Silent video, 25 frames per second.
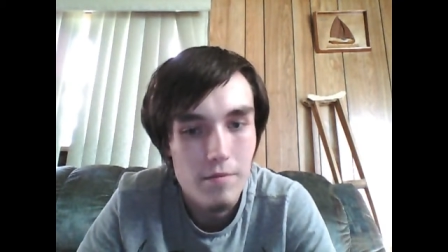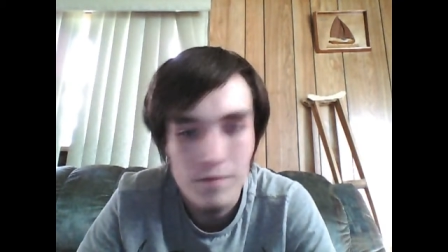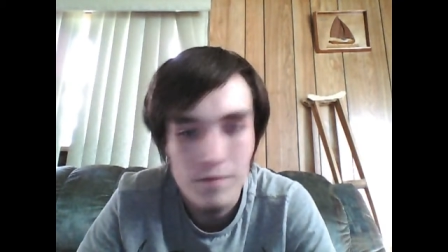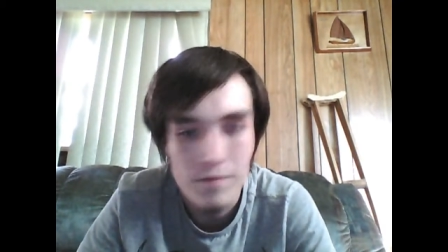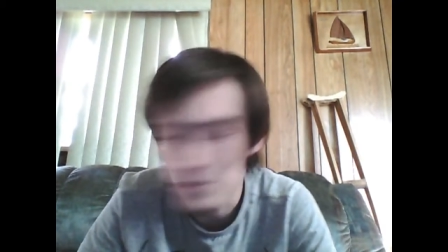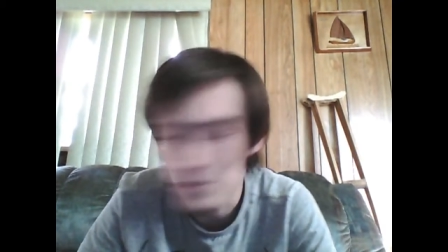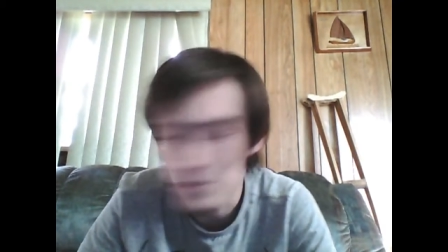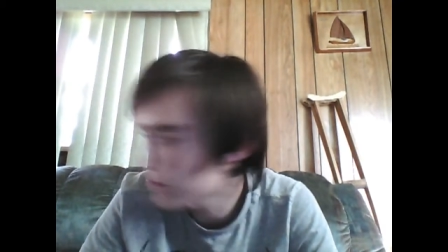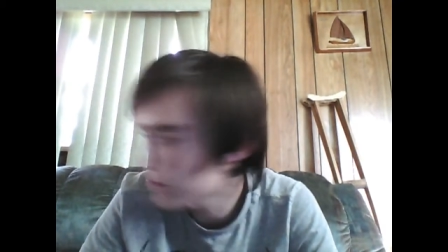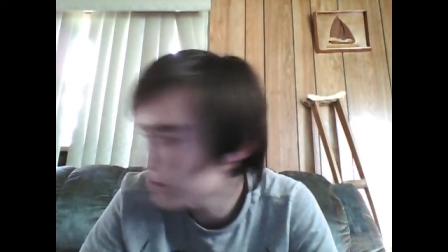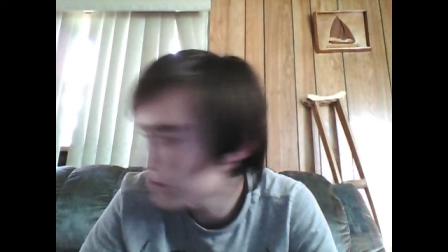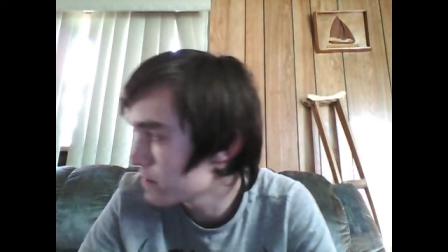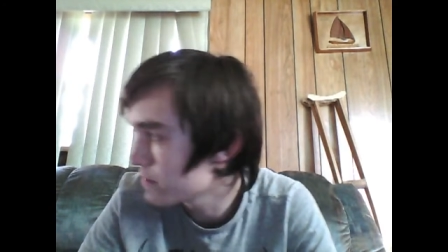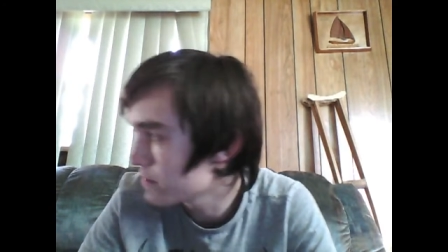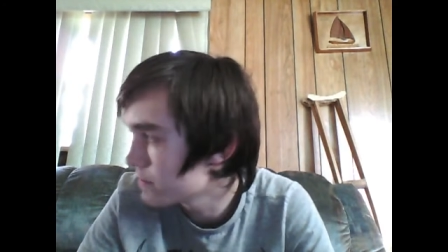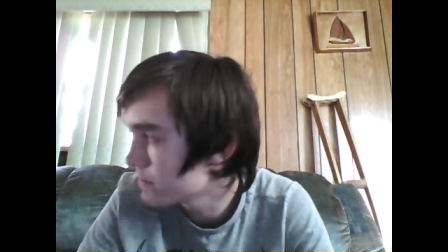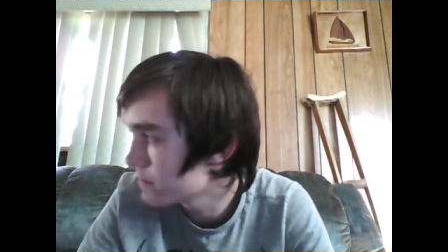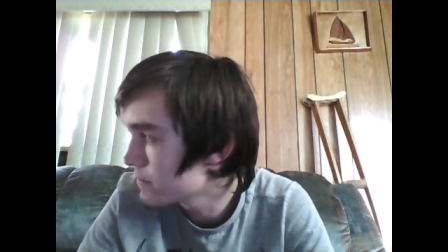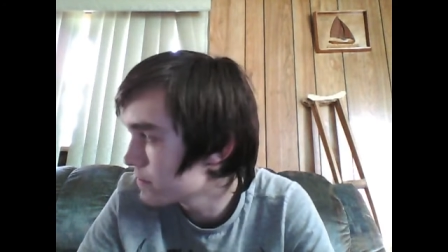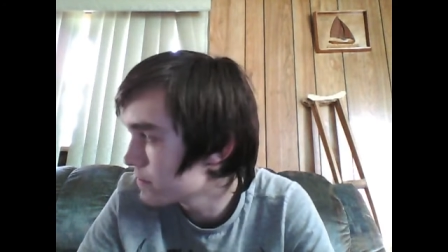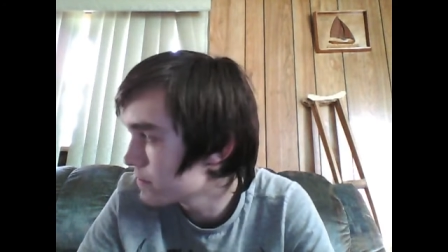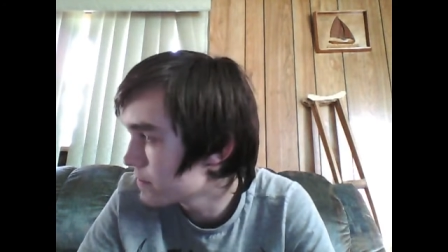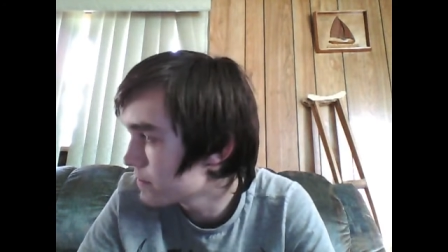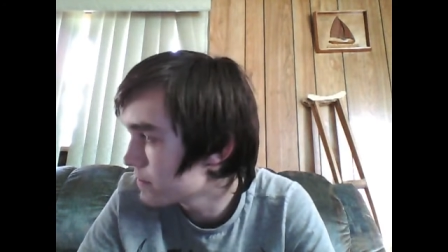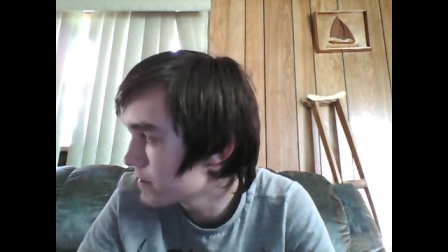for
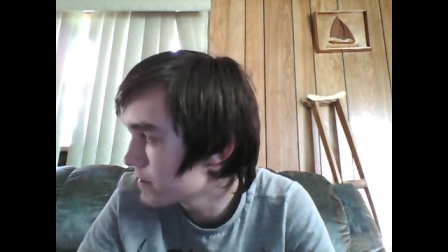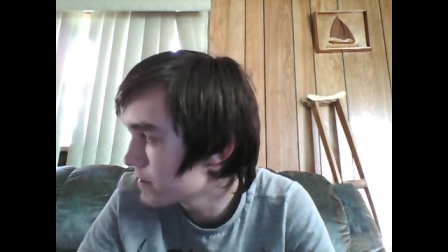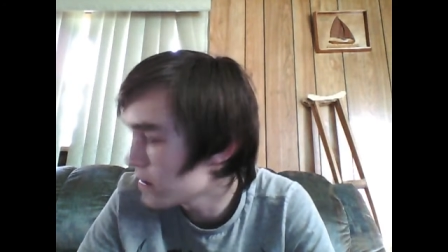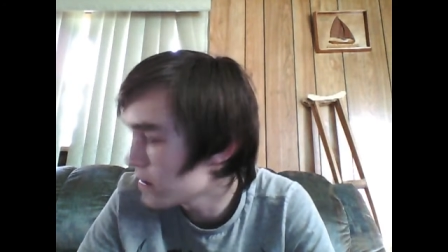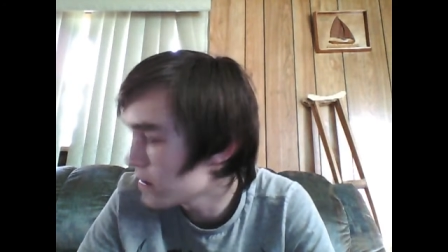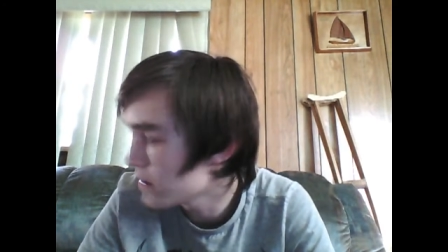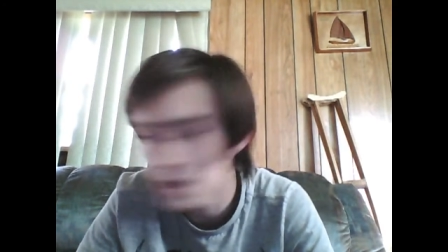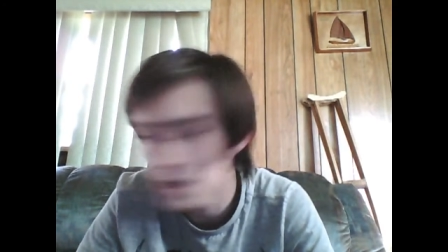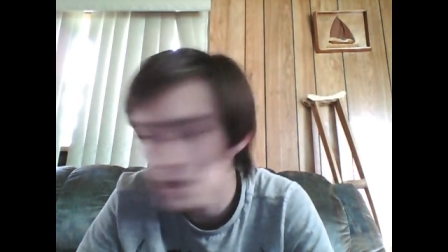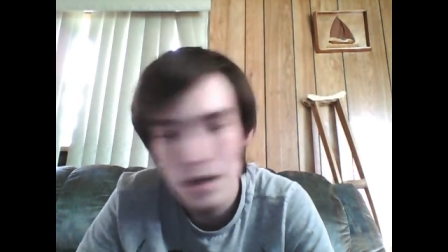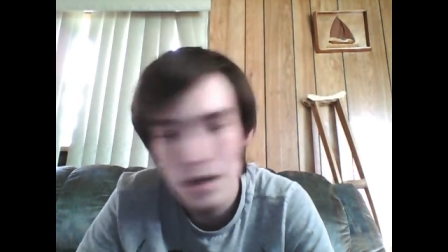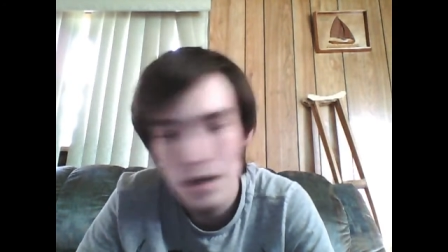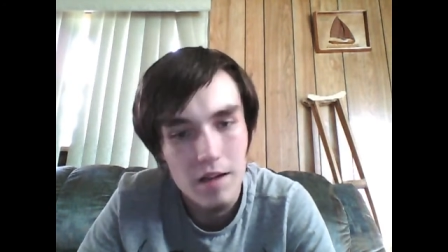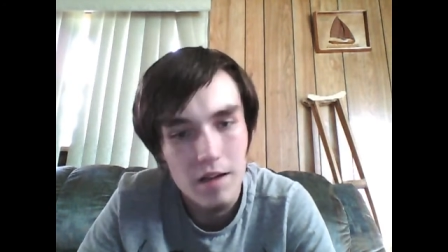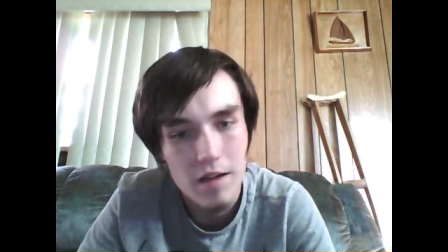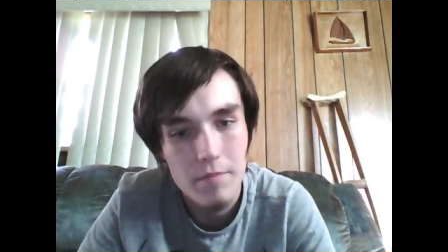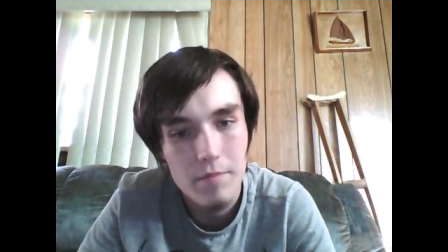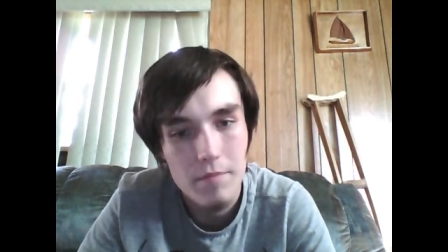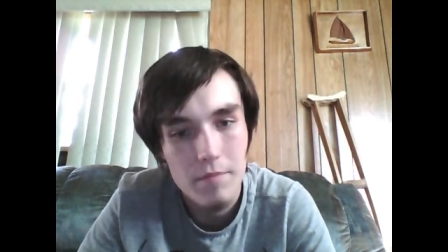uh,